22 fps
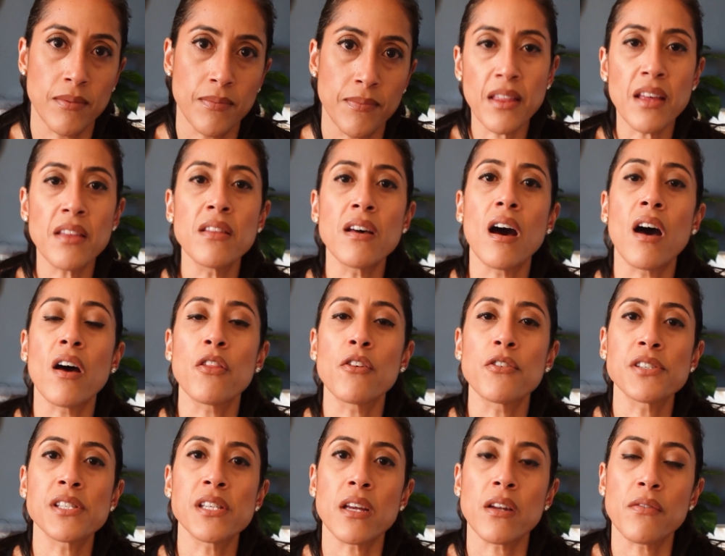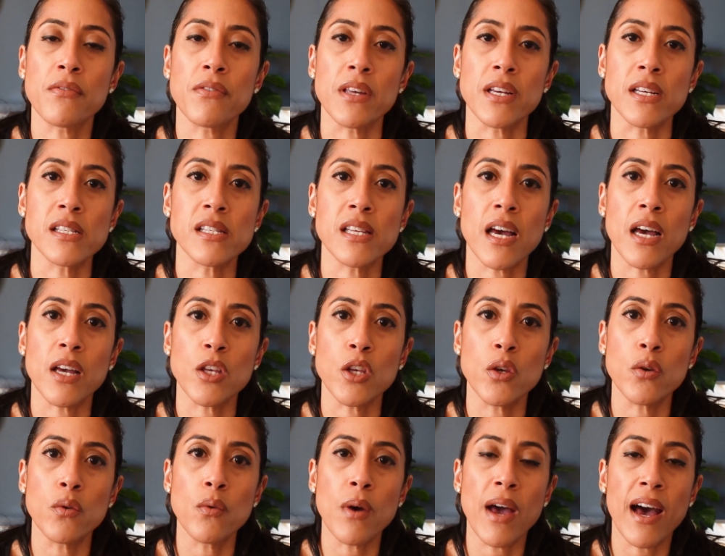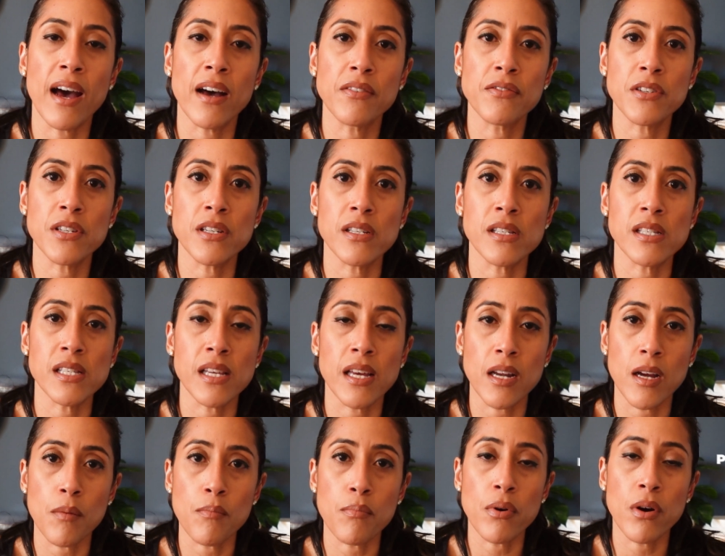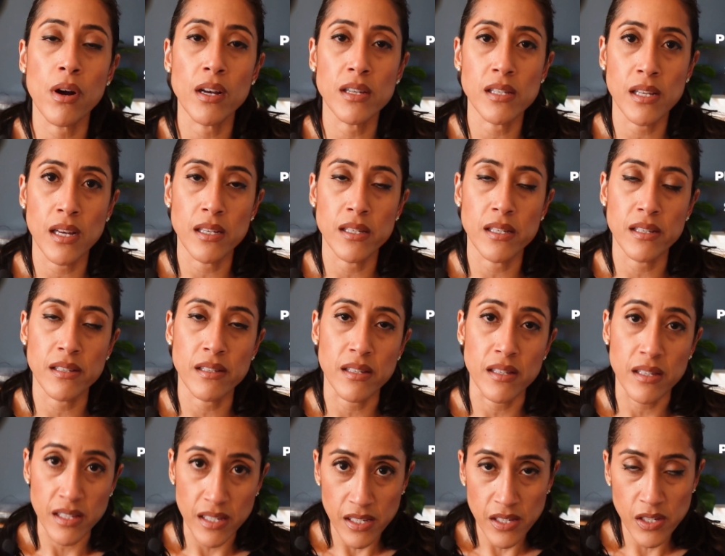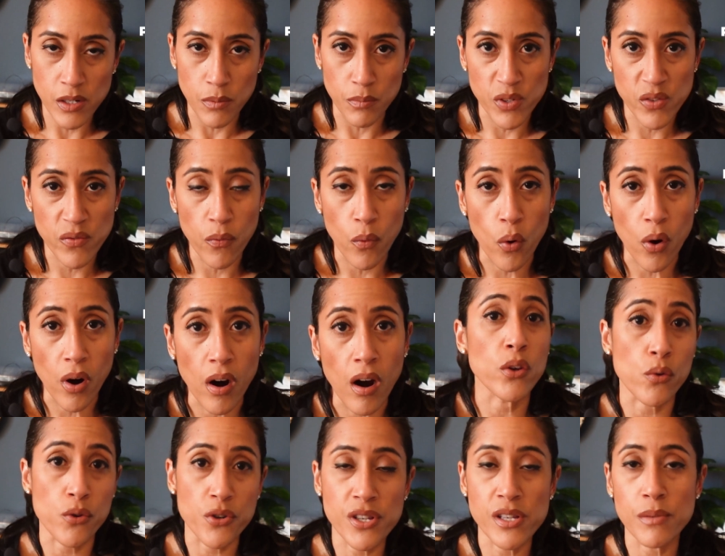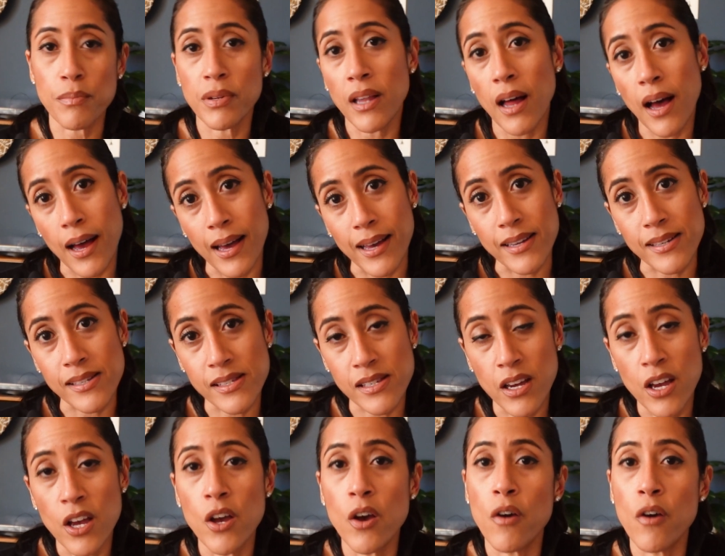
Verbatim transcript: Then the other set of things that you have to set up processes and systems for your supplies.